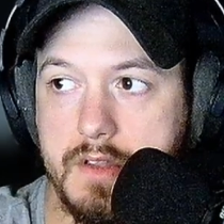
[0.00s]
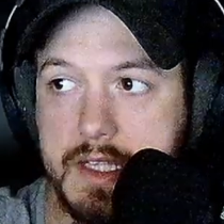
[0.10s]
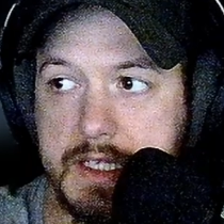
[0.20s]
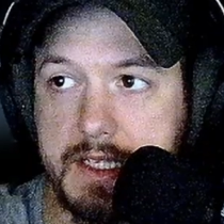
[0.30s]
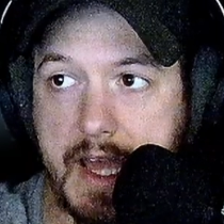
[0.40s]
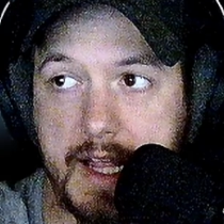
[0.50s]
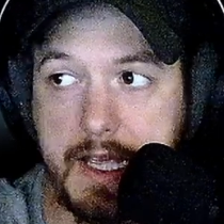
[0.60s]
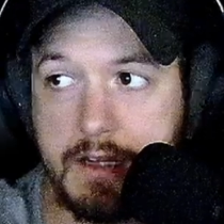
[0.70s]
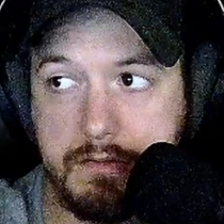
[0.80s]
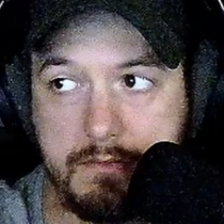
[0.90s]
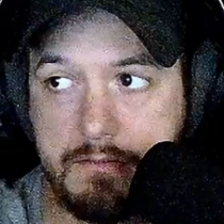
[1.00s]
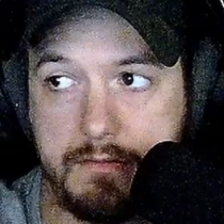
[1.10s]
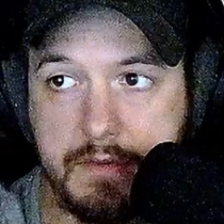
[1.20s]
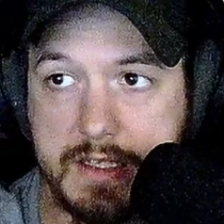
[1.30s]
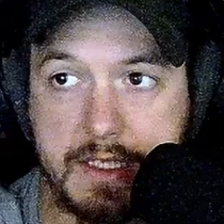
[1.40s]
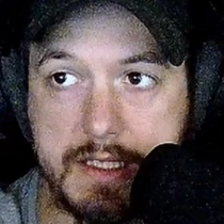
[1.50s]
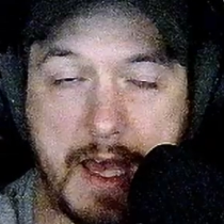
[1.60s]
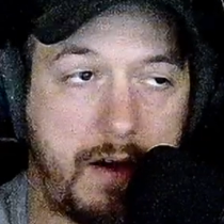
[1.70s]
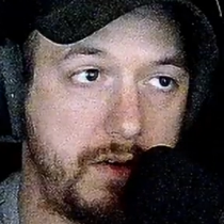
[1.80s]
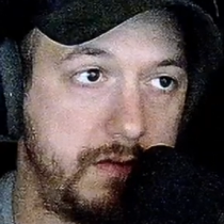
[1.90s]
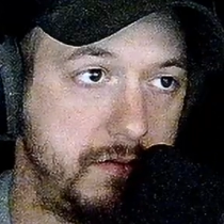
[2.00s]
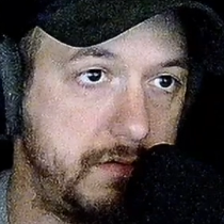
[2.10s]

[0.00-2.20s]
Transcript: This is kind of it. This is how